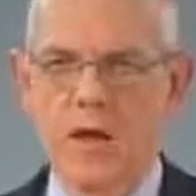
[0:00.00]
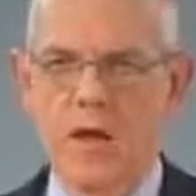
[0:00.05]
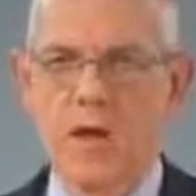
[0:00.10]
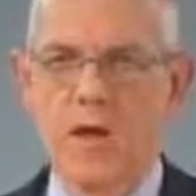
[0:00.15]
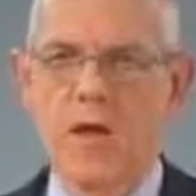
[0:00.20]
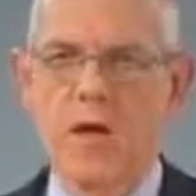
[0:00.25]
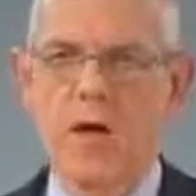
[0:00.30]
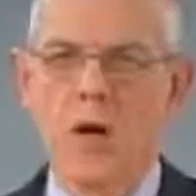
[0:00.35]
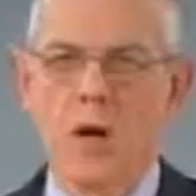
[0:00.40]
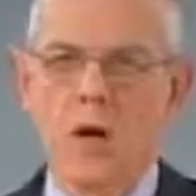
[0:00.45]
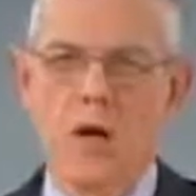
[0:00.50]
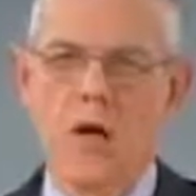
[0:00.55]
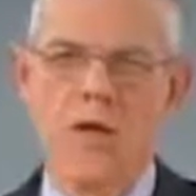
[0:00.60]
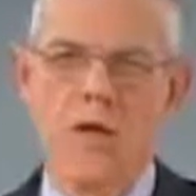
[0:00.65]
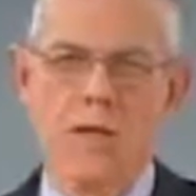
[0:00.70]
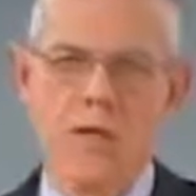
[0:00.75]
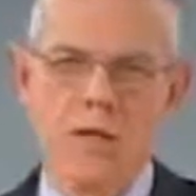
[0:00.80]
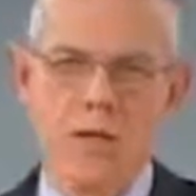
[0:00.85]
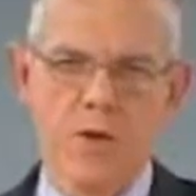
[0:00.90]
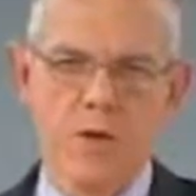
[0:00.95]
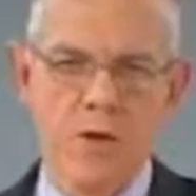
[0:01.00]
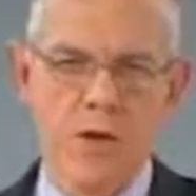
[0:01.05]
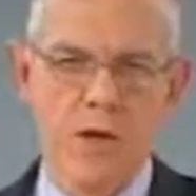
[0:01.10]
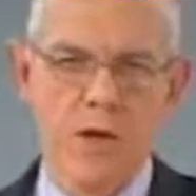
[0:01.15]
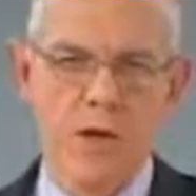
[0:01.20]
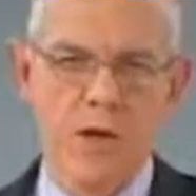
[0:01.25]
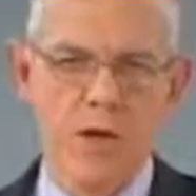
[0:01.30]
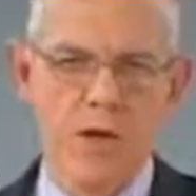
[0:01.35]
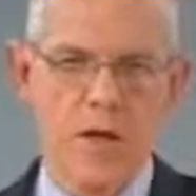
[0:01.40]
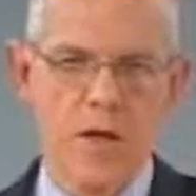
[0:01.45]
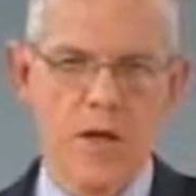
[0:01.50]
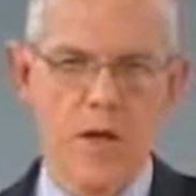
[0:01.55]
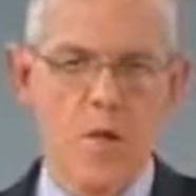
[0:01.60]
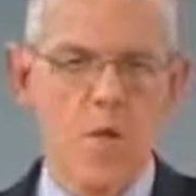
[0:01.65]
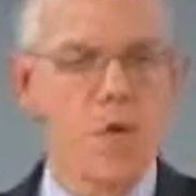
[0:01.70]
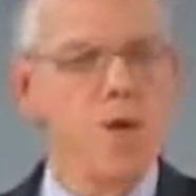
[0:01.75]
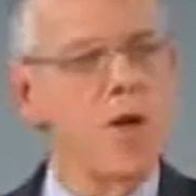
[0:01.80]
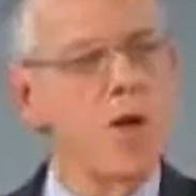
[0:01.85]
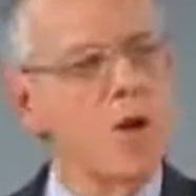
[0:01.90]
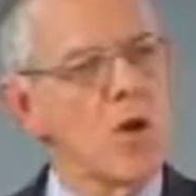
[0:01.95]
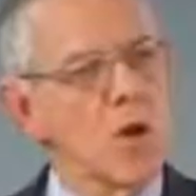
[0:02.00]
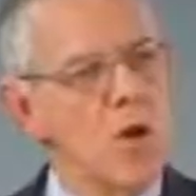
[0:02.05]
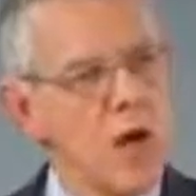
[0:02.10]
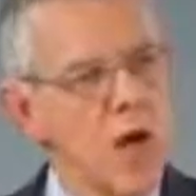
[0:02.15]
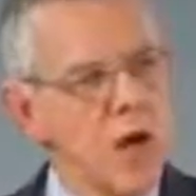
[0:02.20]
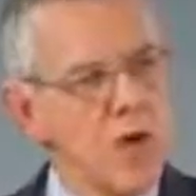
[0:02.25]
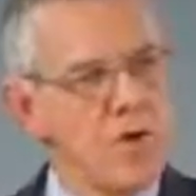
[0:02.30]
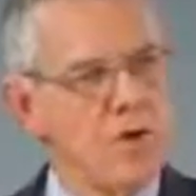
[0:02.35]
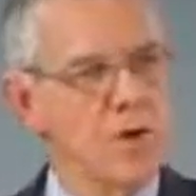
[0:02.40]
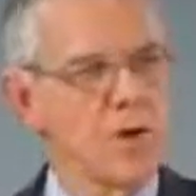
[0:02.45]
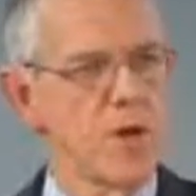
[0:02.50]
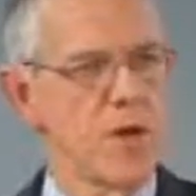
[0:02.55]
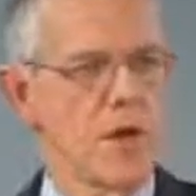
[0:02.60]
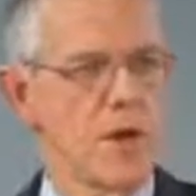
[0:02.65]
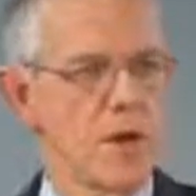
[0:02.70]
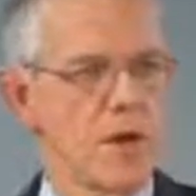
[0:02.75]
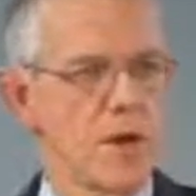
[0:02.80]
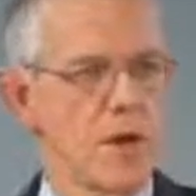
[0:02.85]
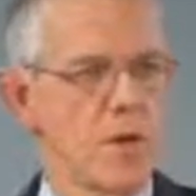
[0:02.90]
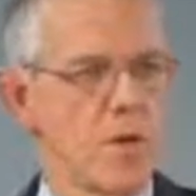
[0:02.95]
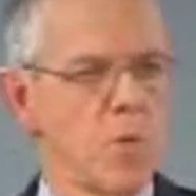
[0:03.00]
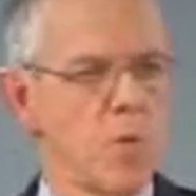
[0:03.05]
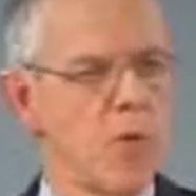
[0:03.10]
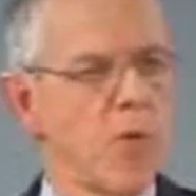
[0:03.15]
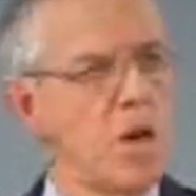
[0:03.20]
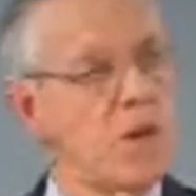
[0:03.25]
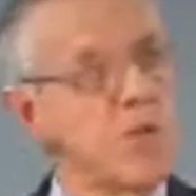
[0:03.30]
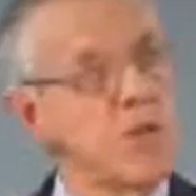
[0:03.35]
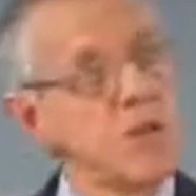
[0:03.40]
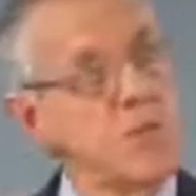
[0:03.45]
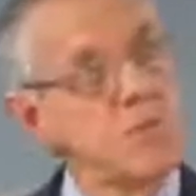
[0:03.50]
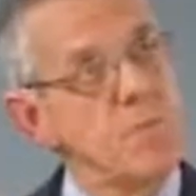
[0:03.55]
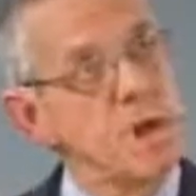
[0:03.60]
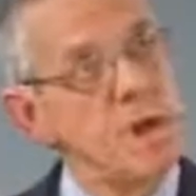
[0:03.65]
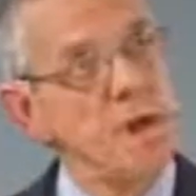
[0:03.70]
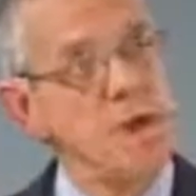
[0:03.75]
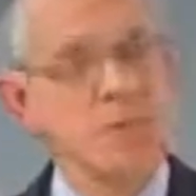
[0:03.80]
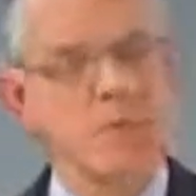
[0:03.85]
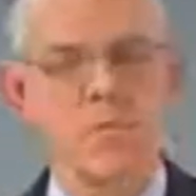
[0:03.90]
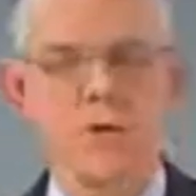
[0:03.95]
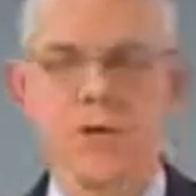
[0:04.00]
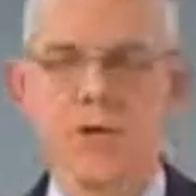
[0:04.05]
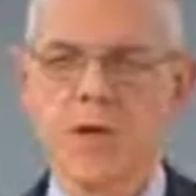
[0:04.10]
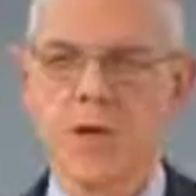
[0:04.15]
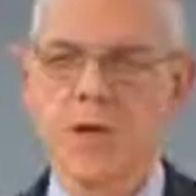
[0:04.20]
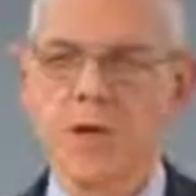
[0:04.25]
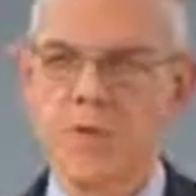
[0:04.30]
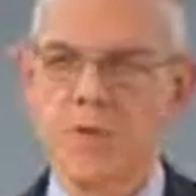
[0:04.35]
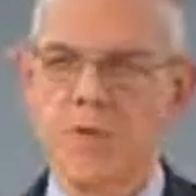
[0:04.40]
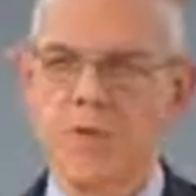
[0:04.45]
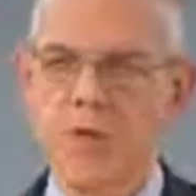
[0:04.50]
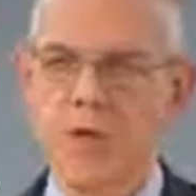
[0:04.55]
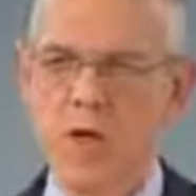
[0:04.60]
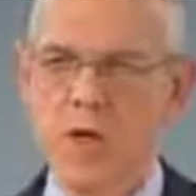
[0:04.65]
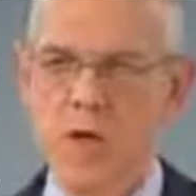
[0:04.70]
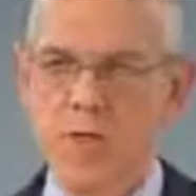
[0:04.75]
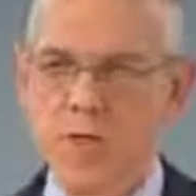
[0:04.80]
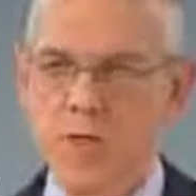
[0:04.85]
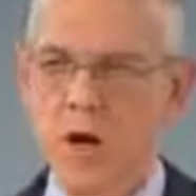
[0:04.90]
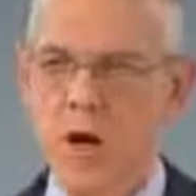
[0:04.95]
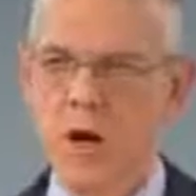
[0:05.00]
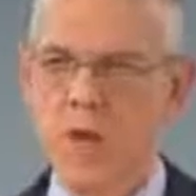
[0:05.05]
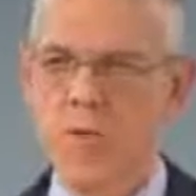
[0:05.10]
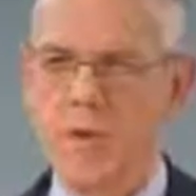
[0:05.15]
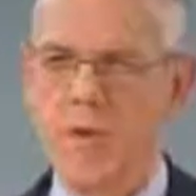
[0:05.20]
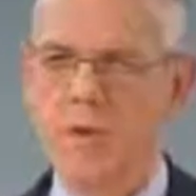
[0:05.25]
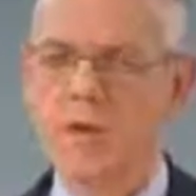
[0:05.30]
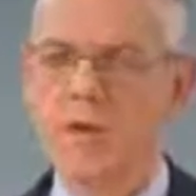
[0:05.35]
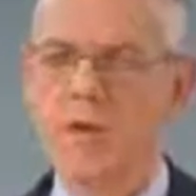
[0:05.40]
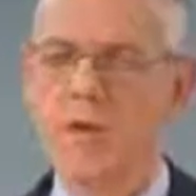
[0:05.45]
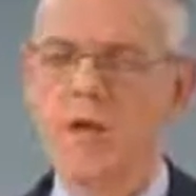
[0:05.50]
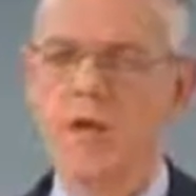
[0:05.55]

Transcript: God has created, we are under God, we are responsible to Him for the environment,